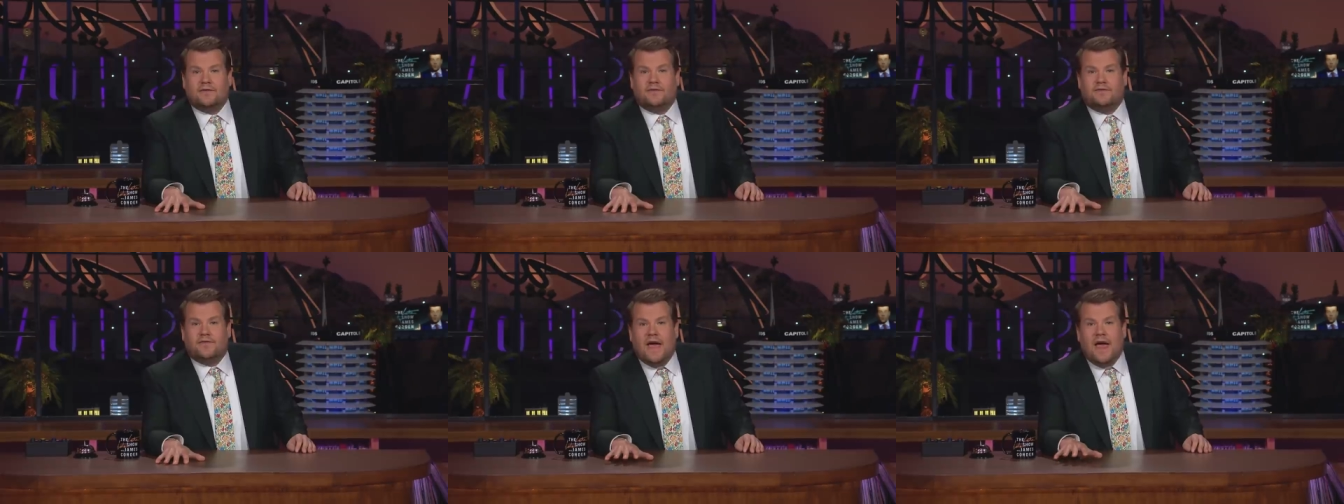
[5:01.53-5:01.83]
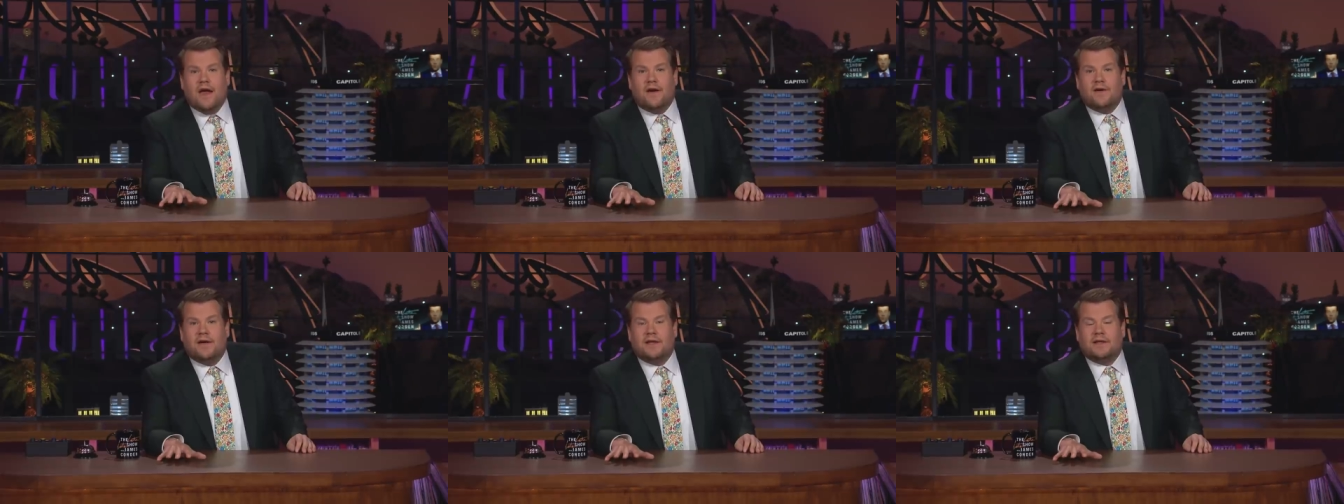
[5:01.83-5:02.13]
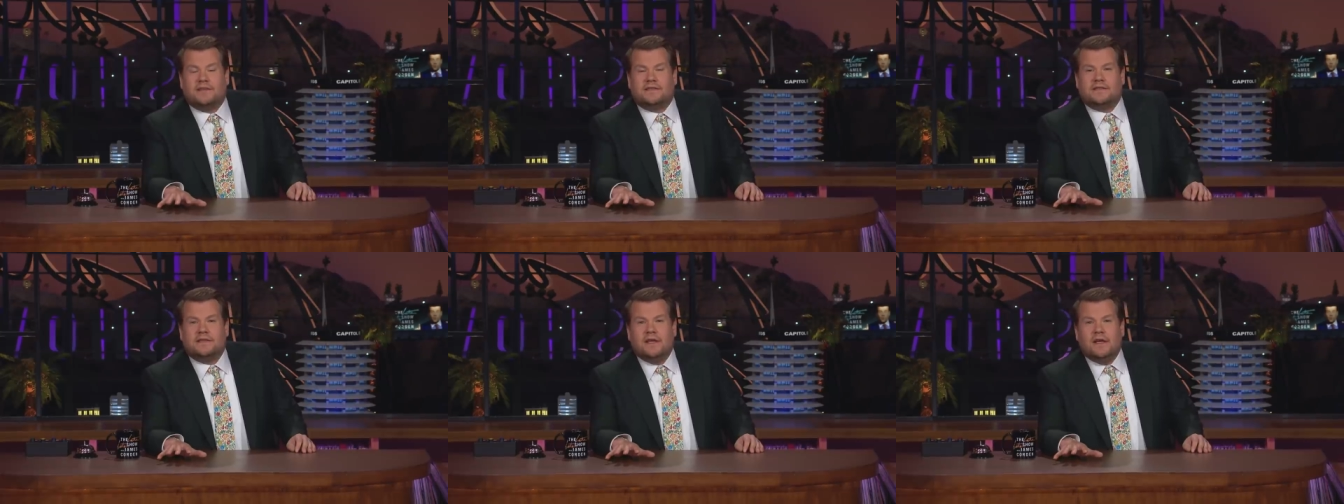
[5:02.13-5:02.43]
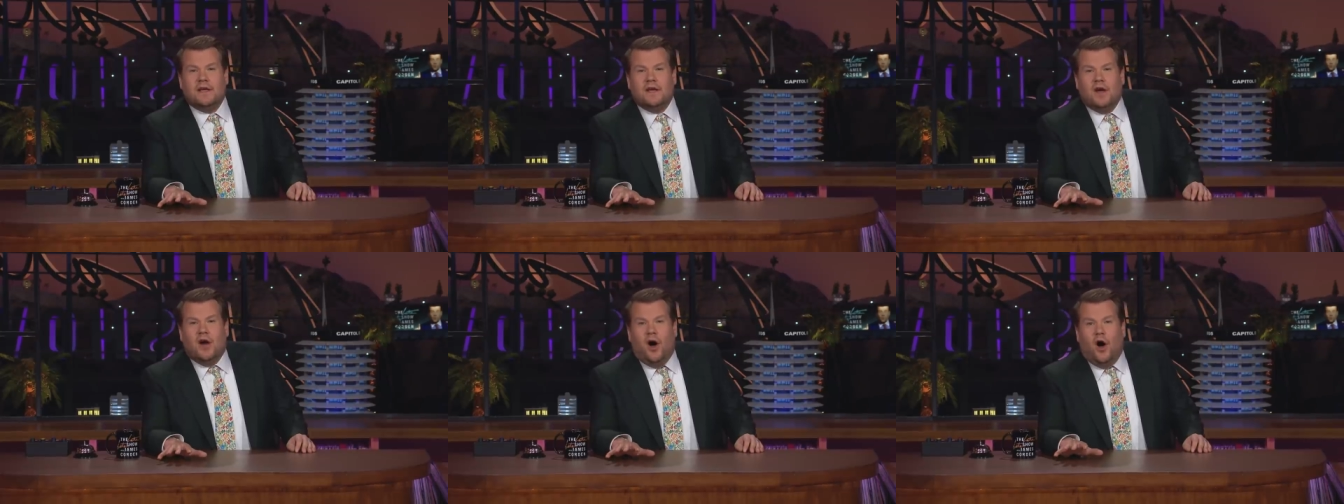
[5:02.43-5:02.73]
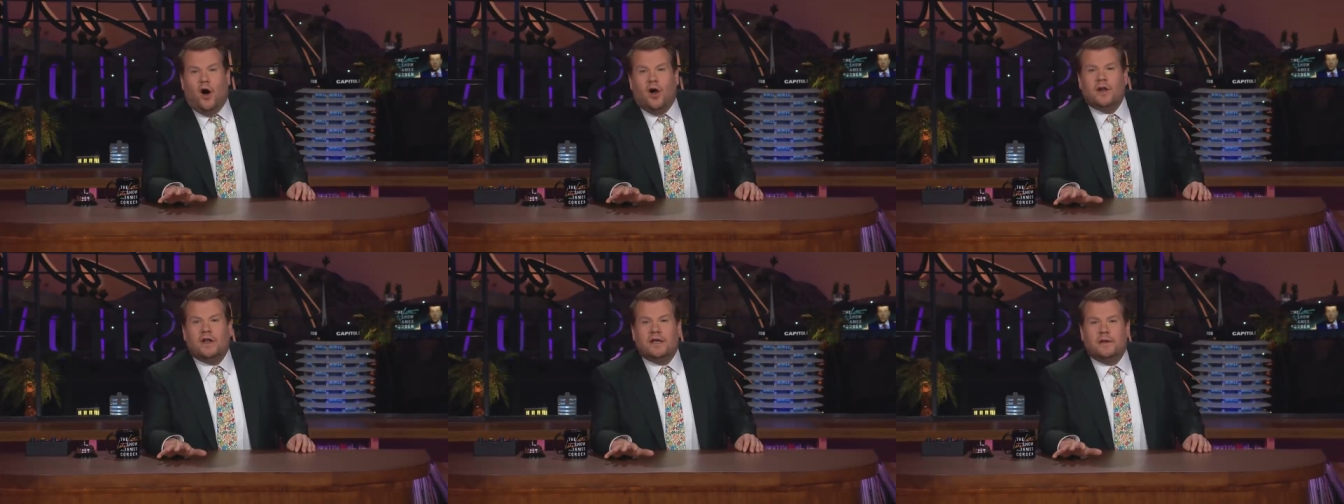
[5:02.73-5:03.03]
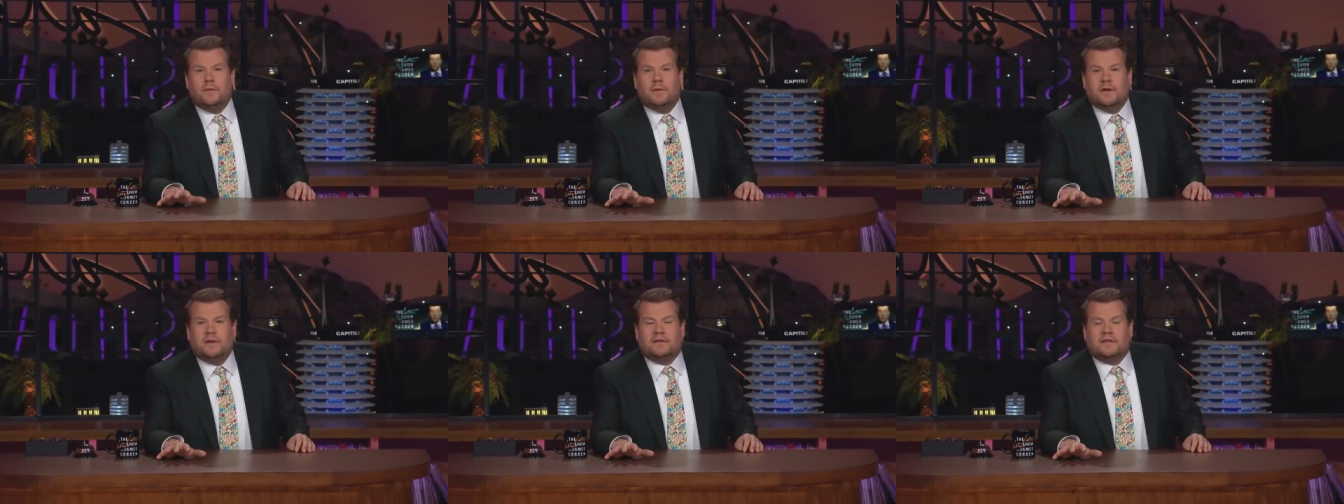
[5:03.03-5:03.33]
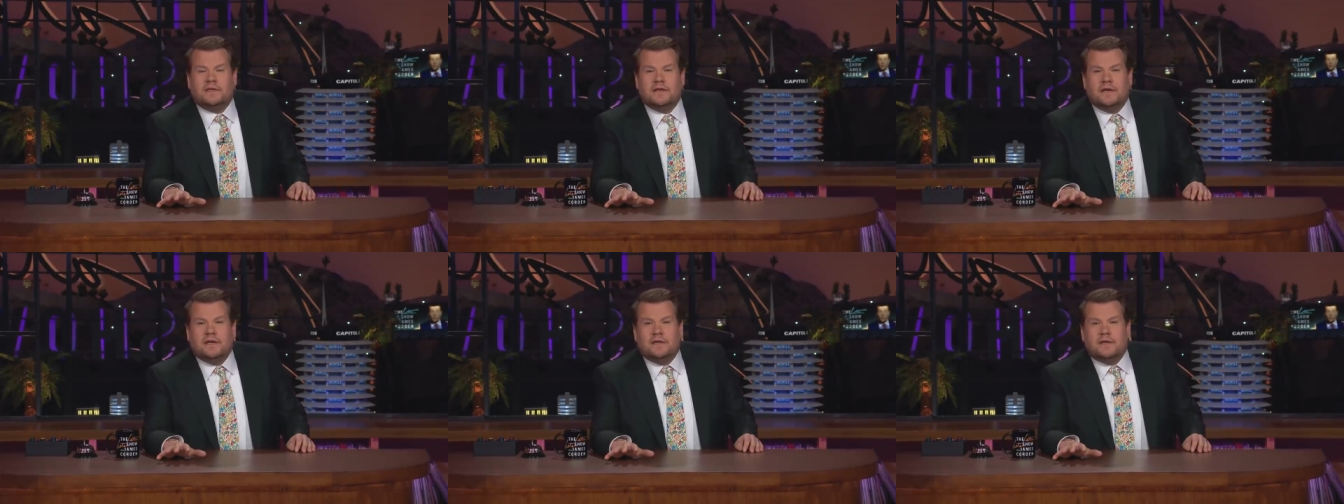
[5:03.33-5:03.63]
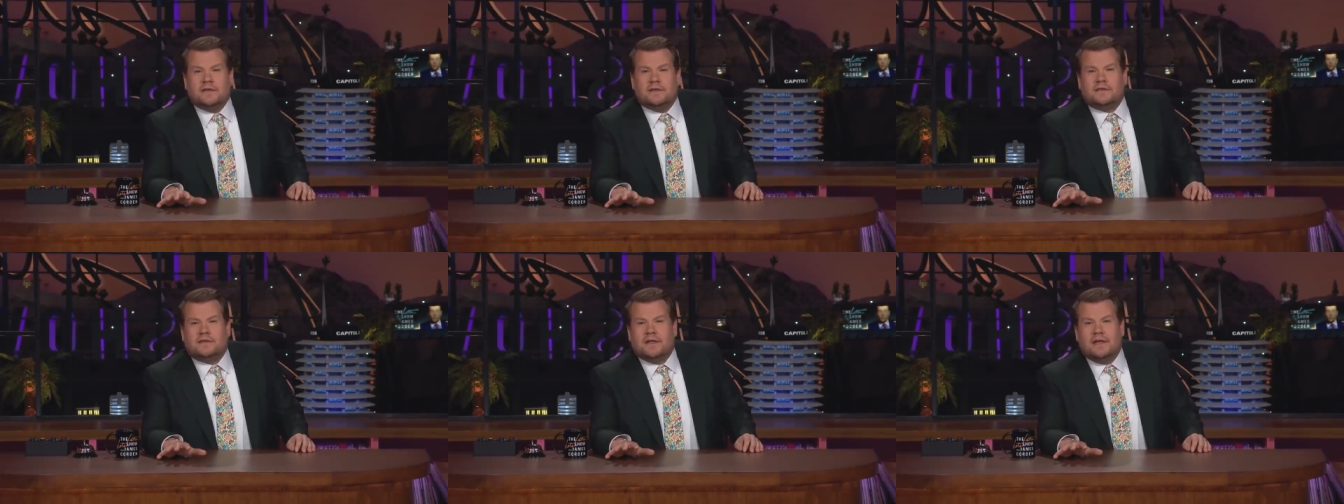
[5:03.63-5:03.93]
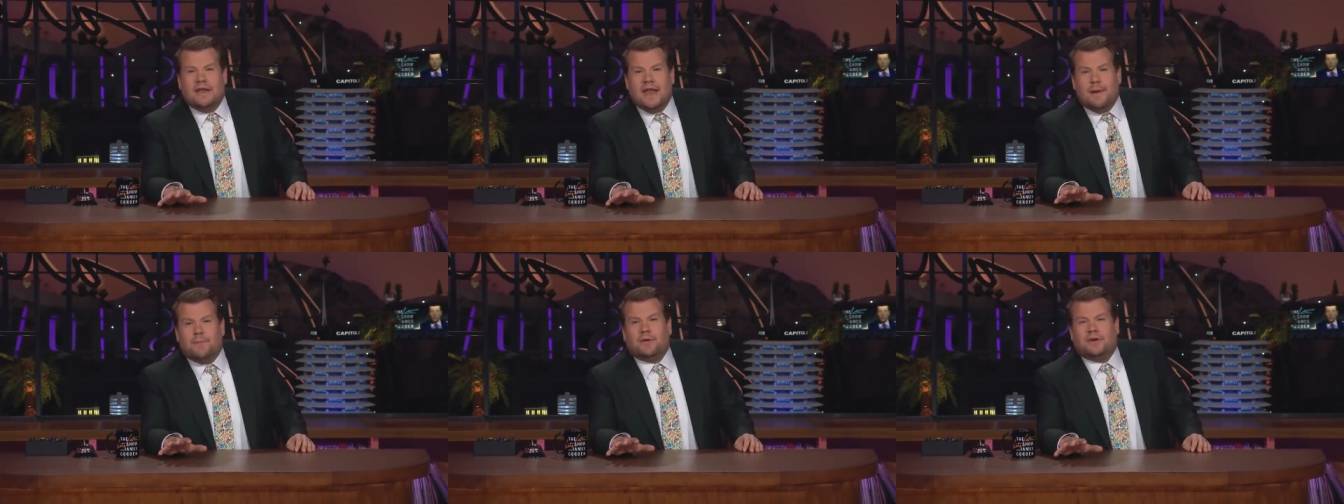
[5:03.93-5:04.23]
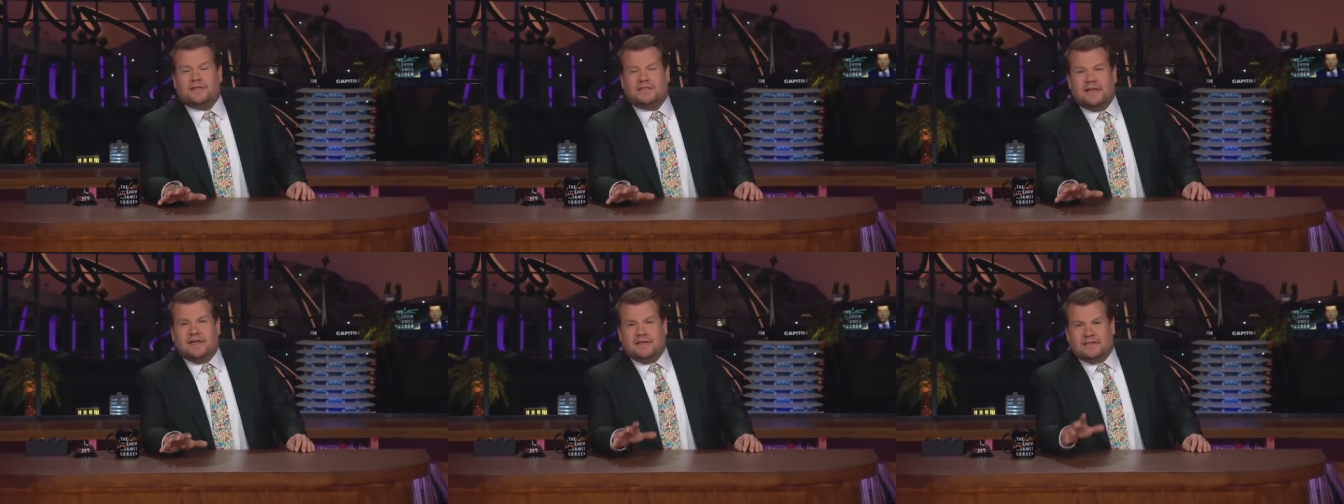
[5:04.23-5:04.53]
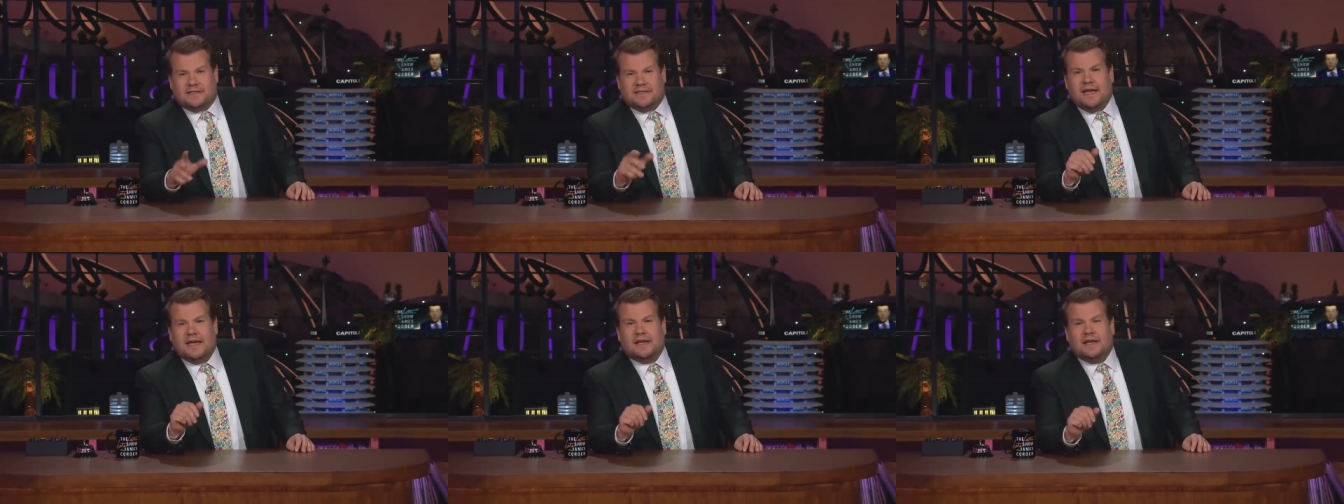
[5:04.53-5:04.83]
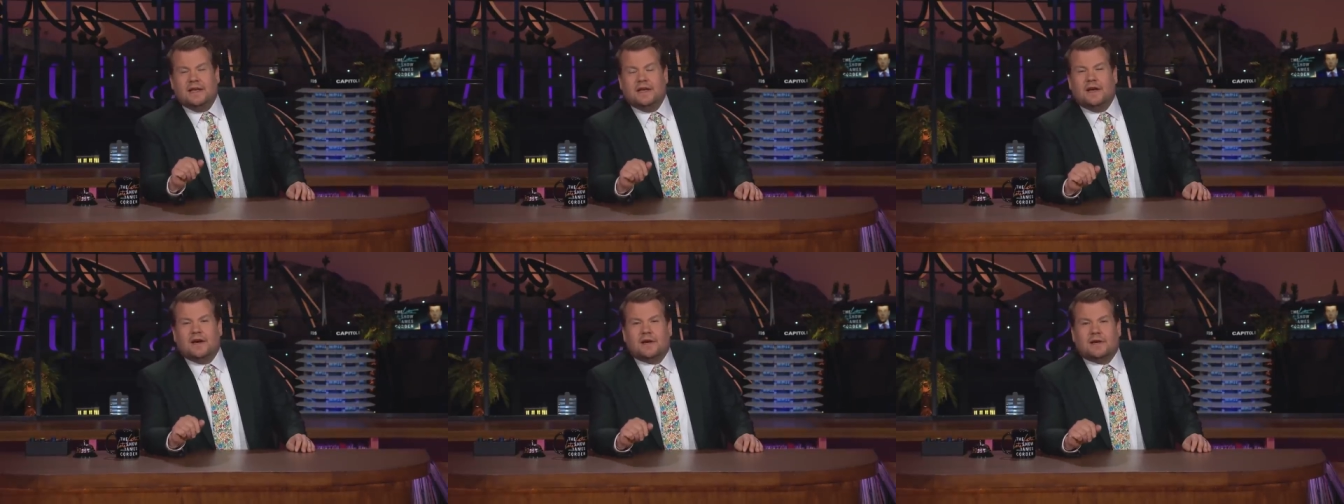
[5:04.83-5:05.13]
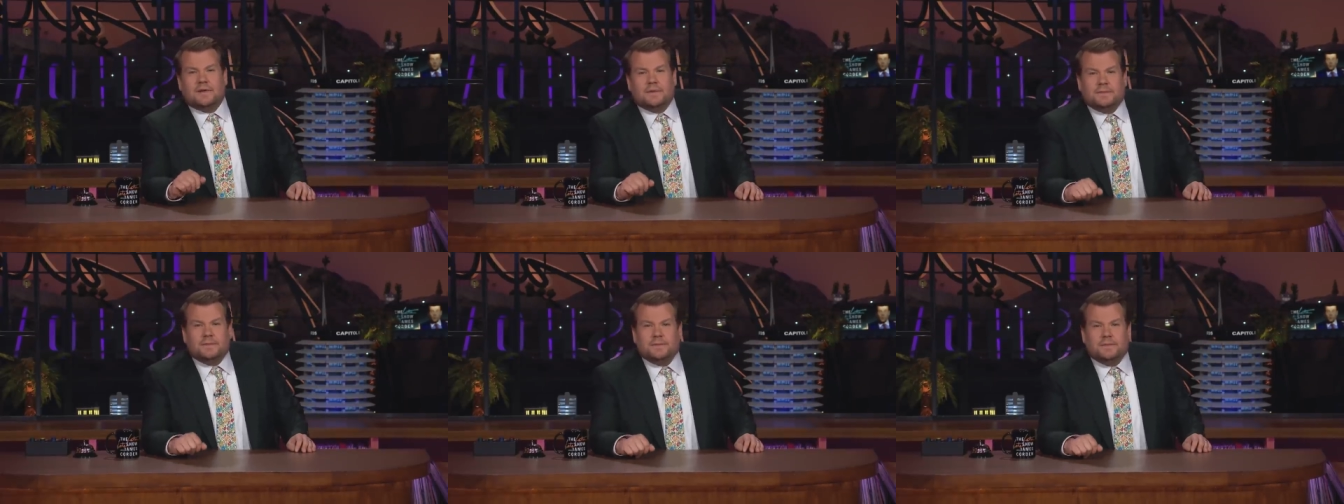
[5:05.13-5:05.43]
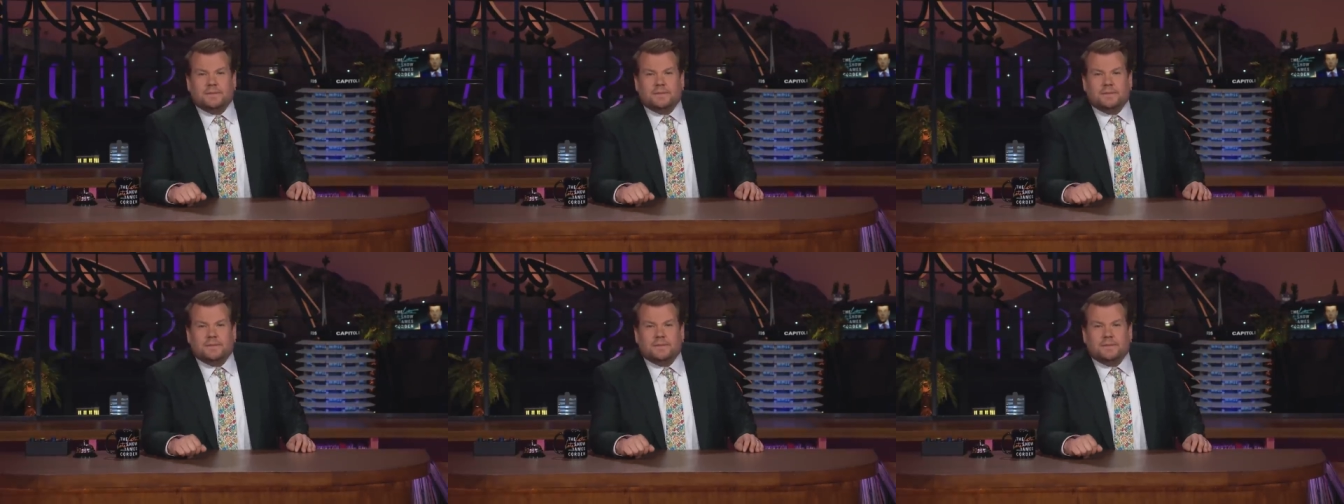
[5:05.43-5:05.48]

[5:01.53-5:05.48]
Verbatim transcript: to various Hollywood celebrities. Take a look.